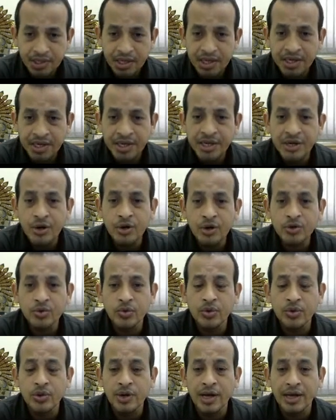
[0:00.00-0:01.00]
Hero
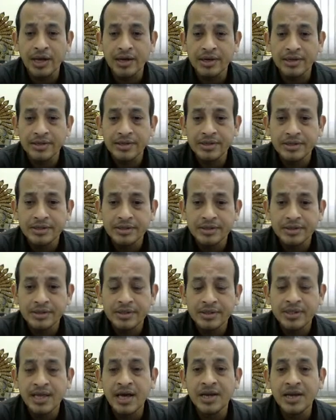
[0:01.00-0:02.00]
two-wheeler,
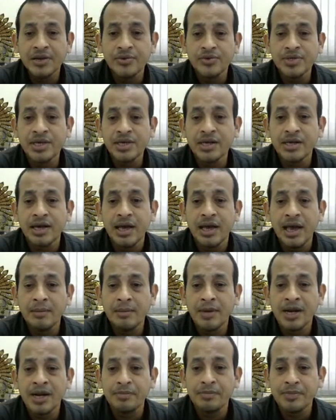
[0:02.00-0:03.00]
they are using
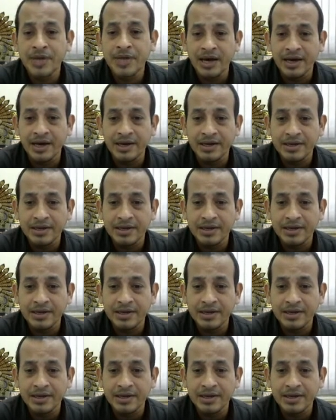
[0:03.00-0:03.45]
MRF tire.